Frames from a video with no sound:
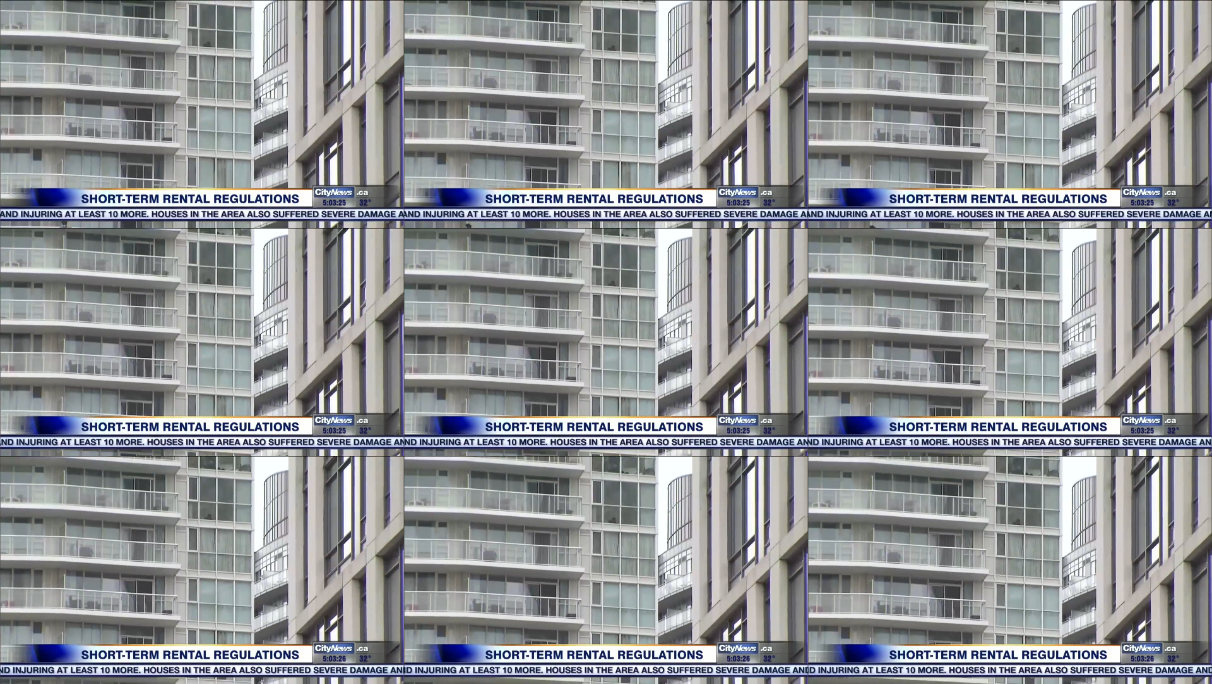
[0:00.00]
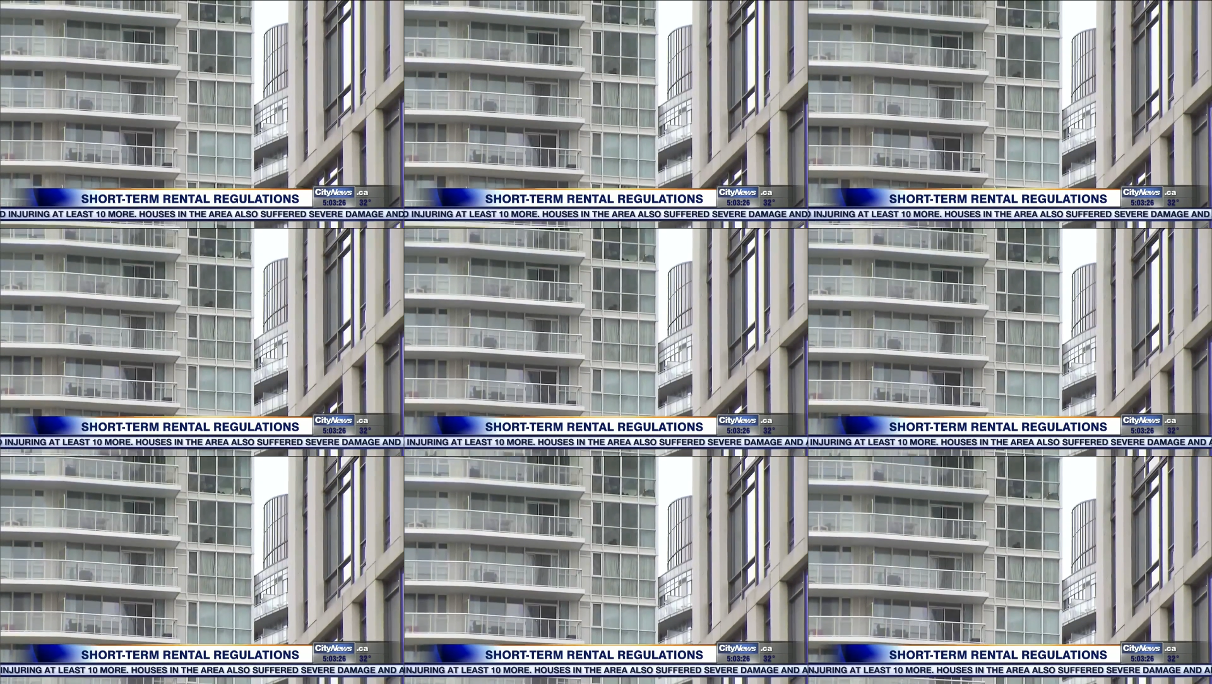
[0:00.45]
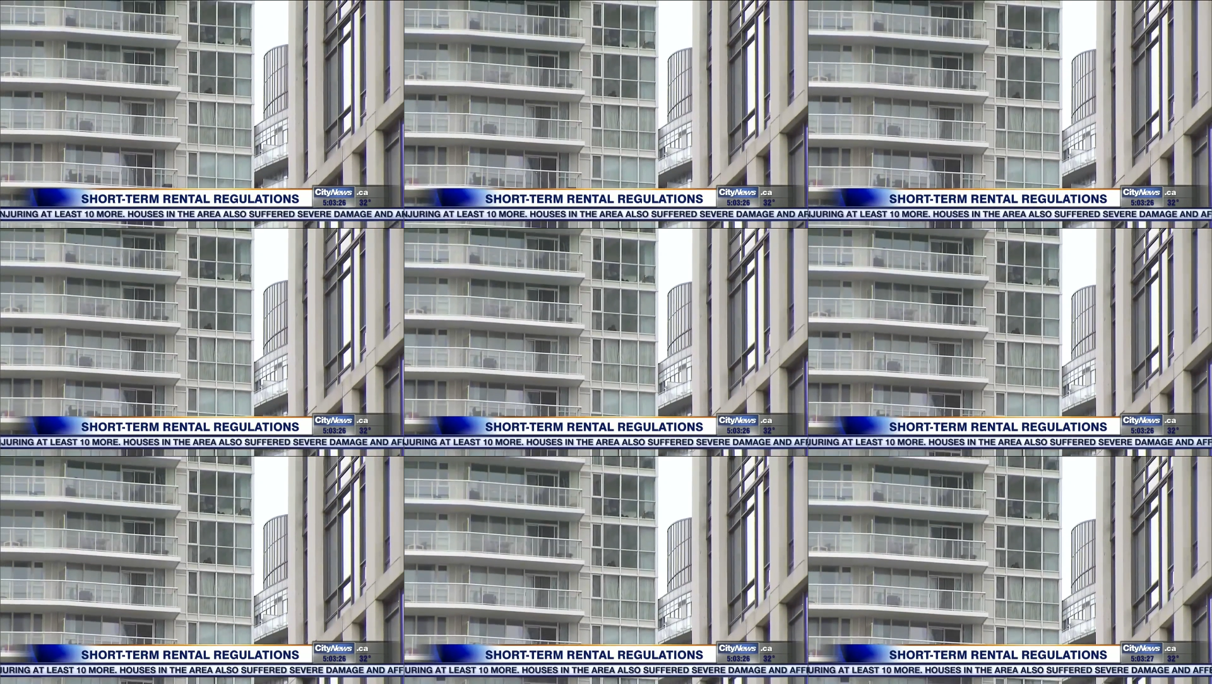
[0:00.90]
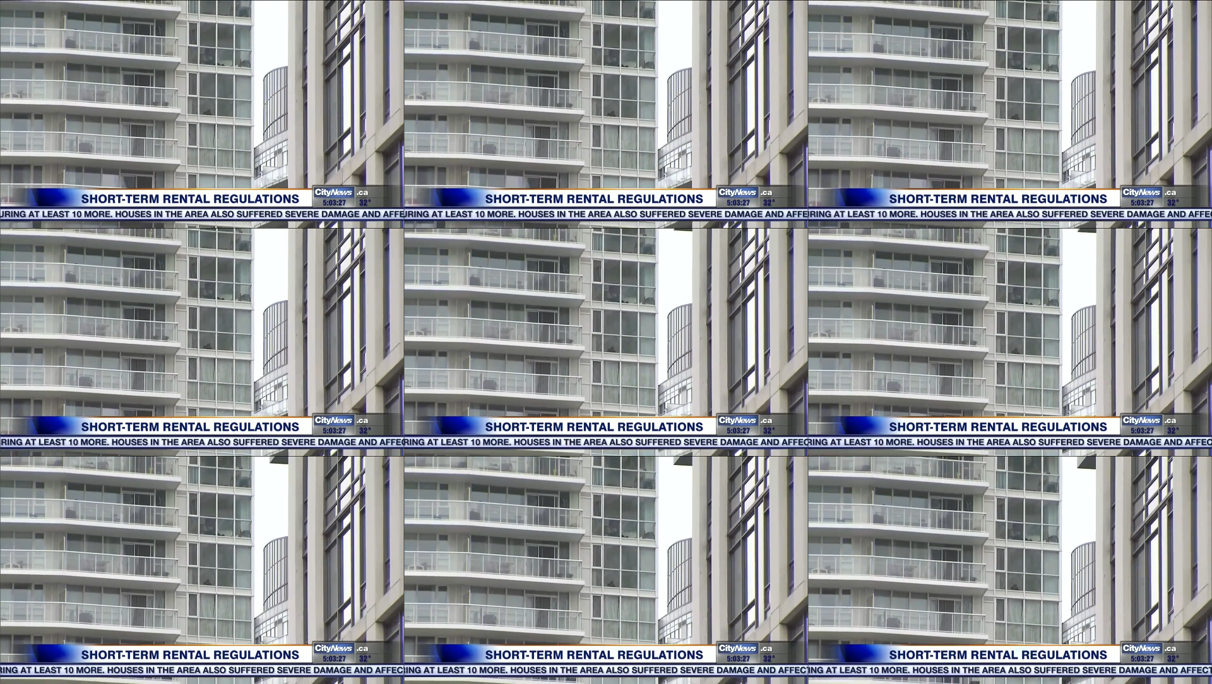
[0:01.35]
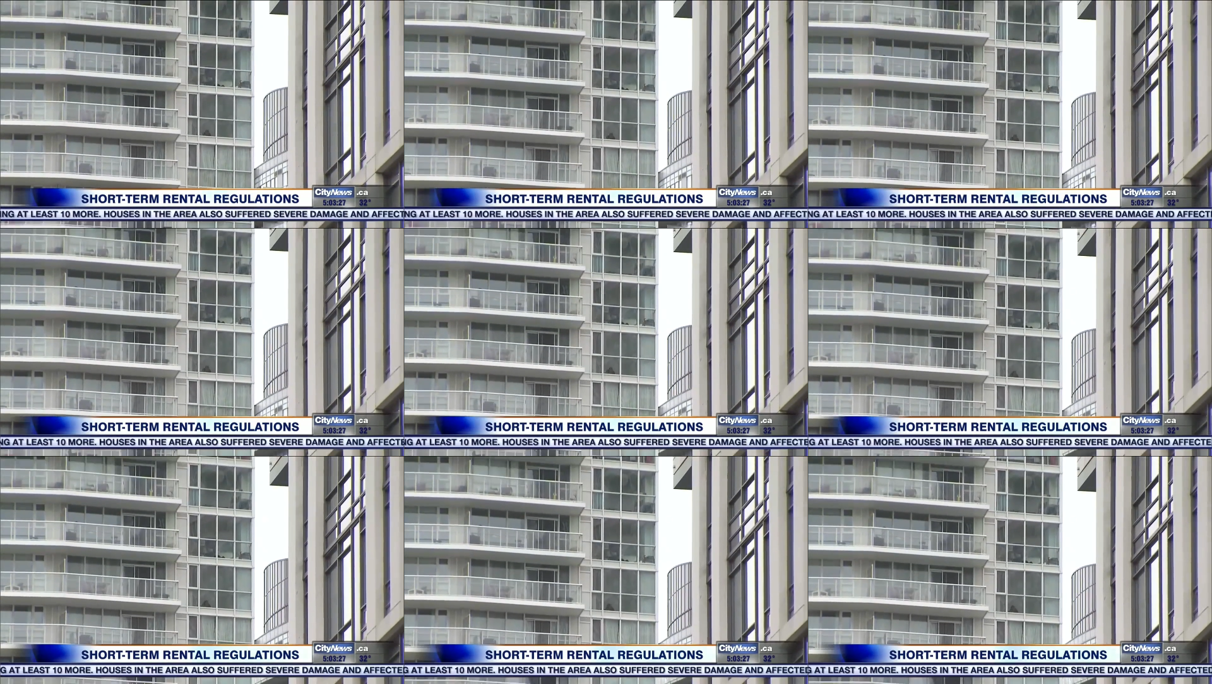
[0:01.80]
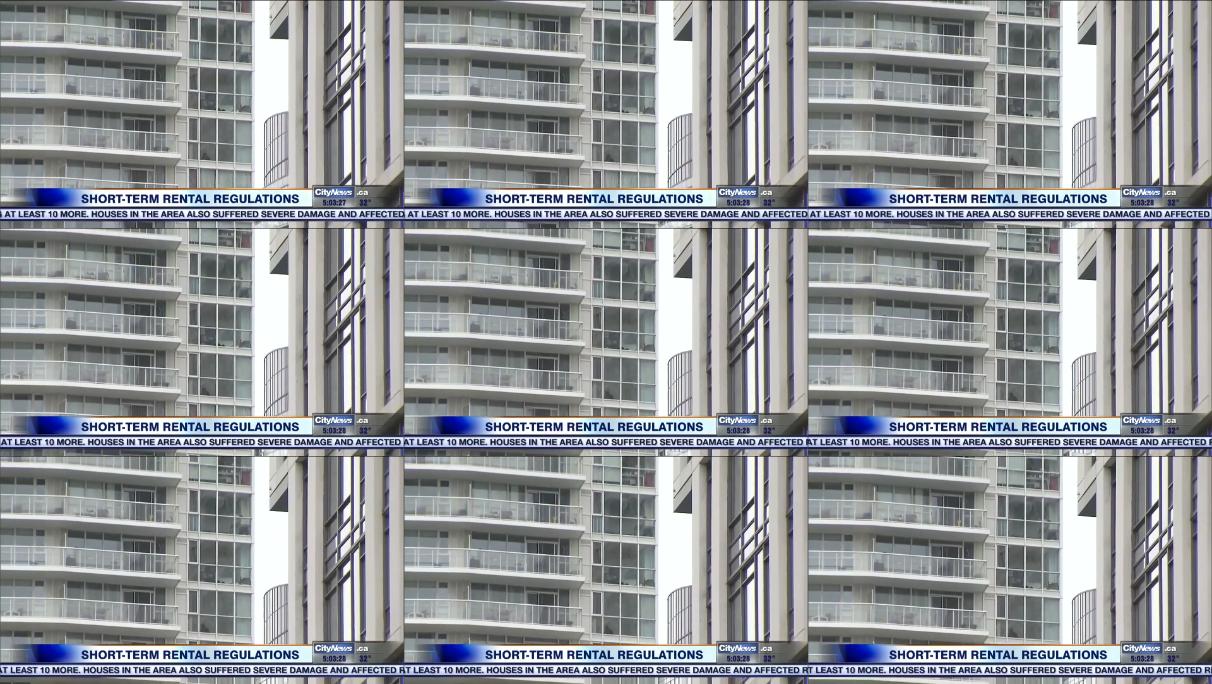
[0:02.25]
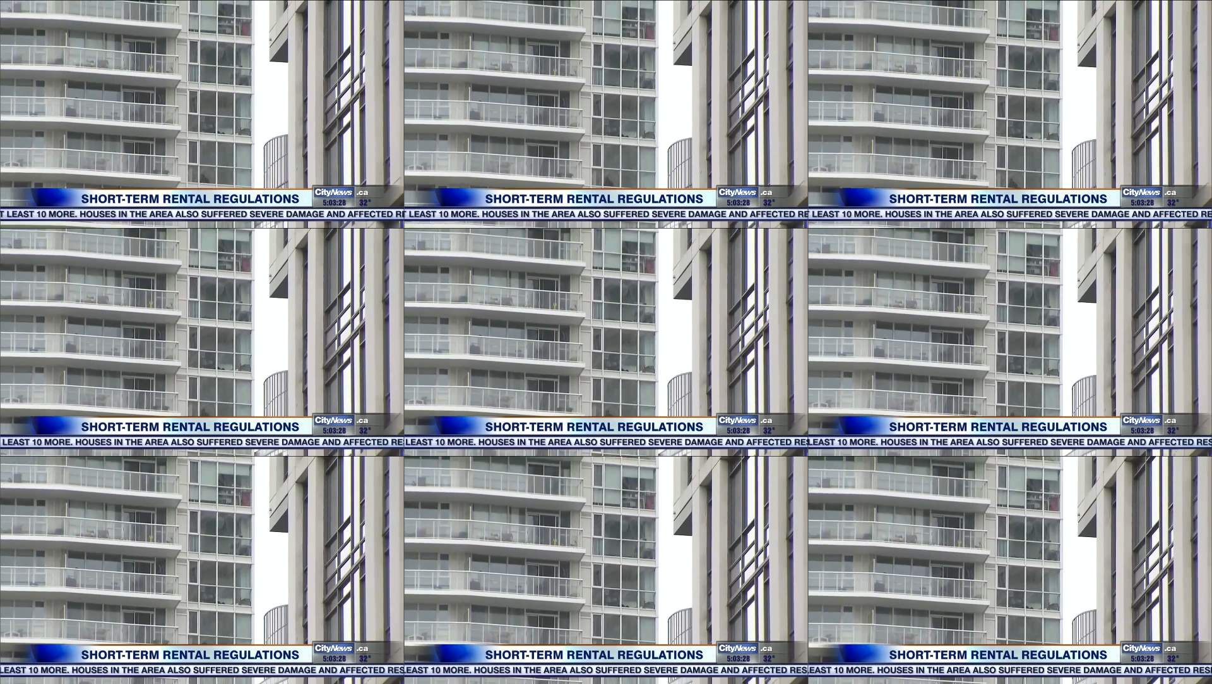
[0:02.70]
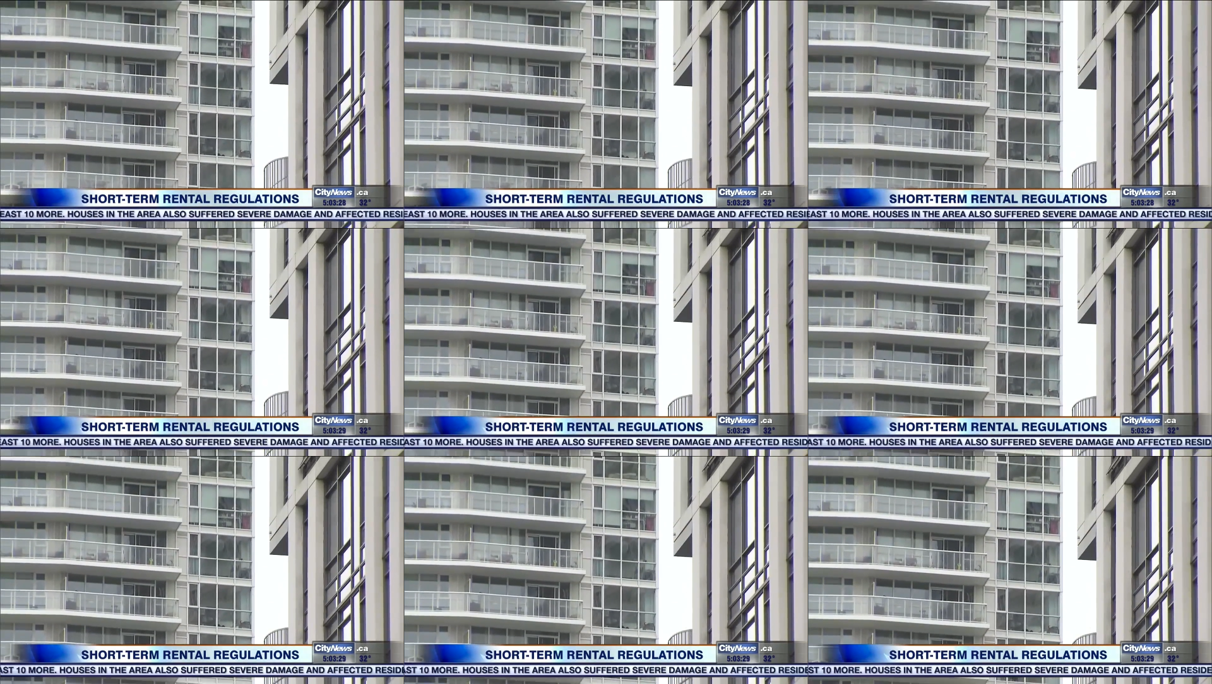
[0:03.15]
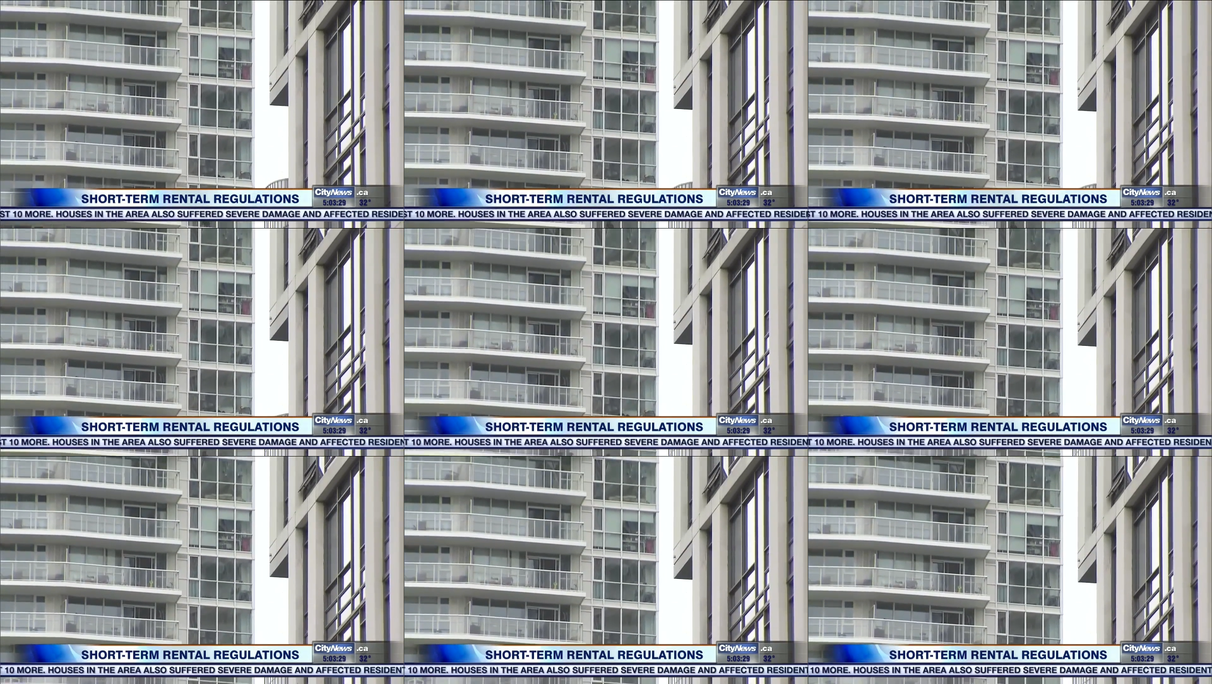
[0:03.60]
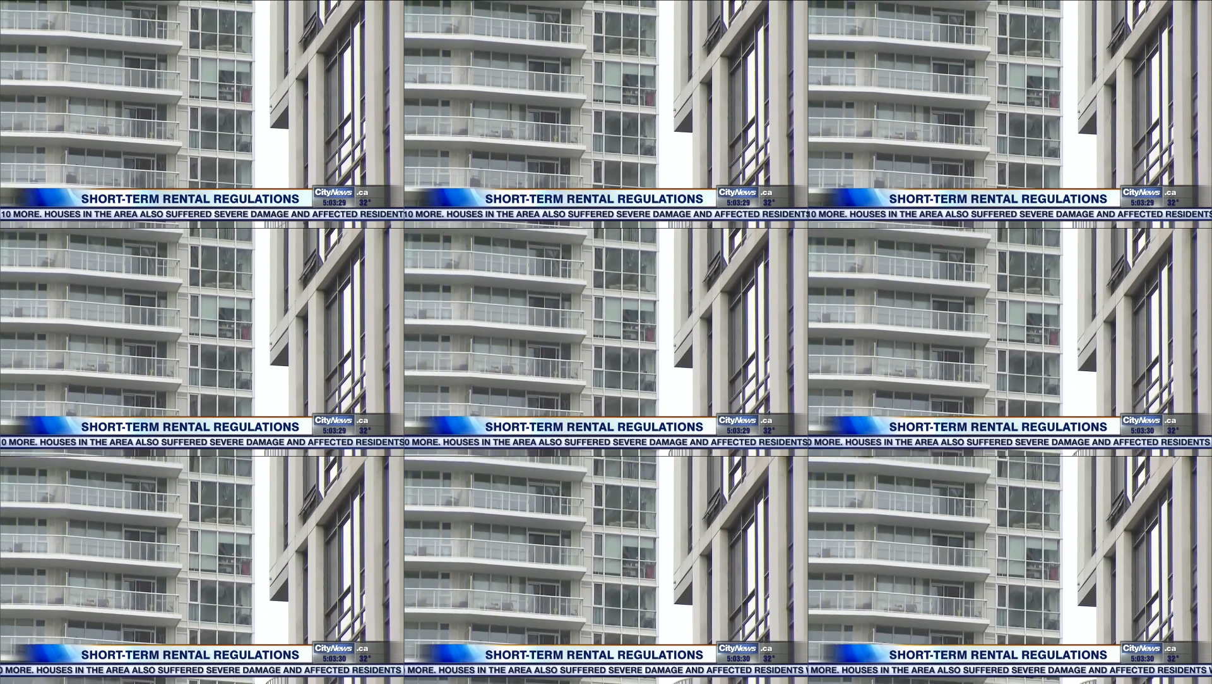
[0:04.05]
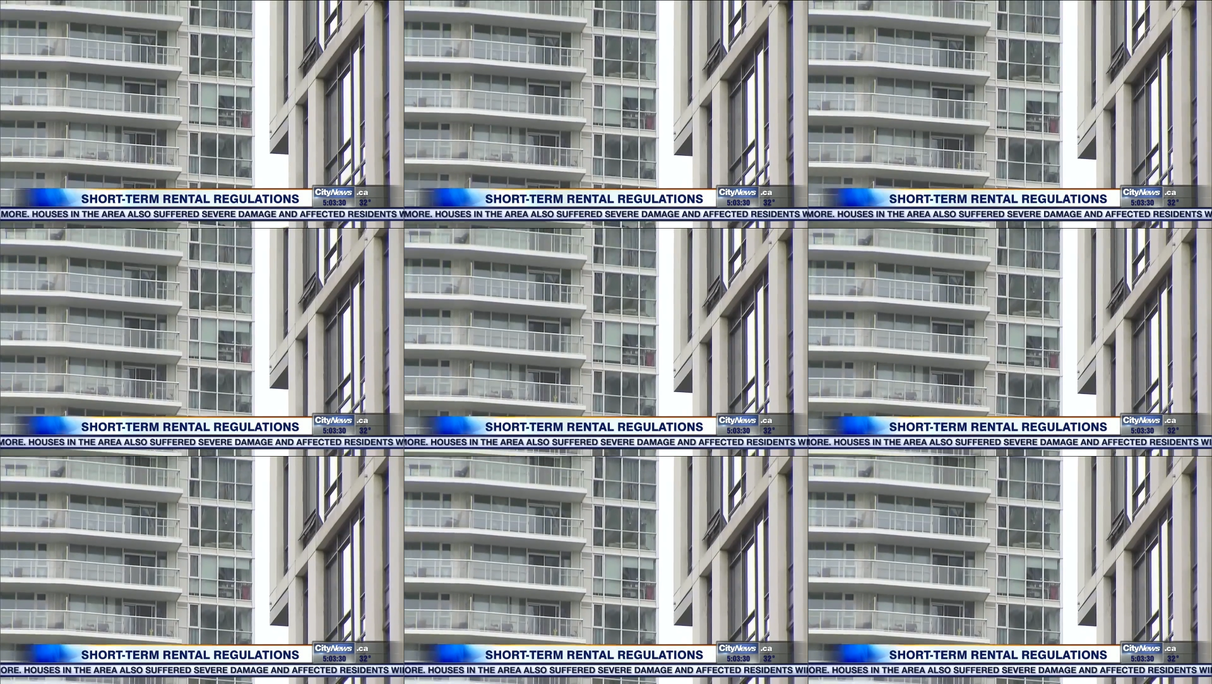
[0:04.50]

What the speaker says: No face is visible, so there are no lips to read.